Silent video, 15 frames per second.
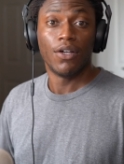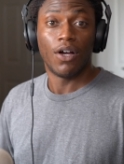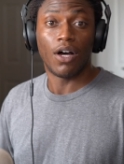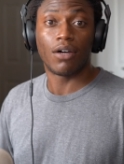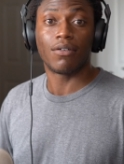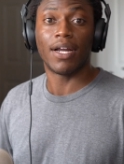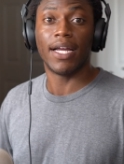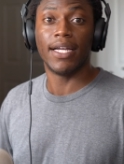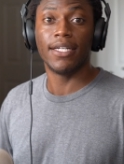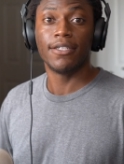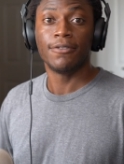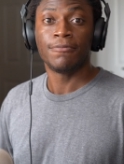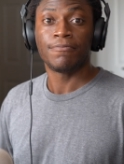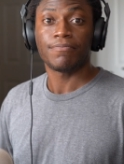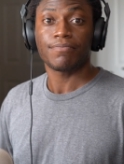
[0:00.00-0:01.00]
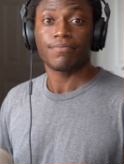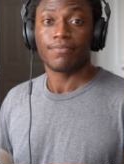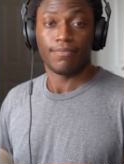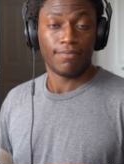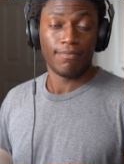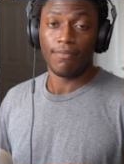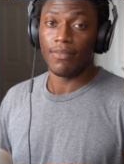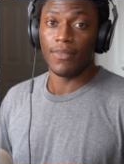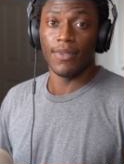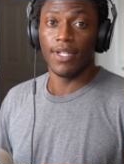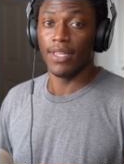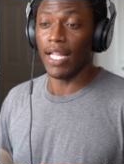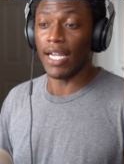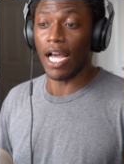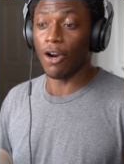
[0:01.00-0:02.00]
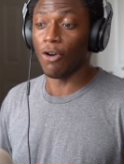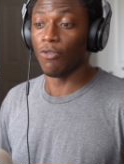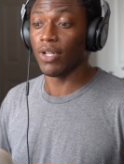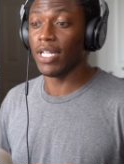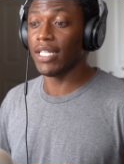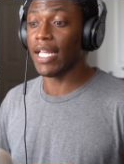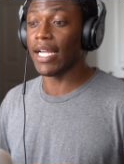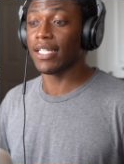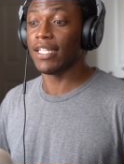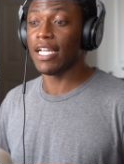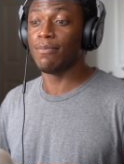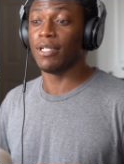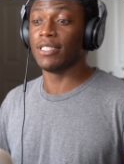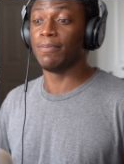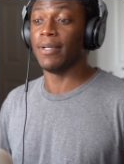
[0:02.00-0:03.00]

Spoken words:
All right, like, I don't really like labels,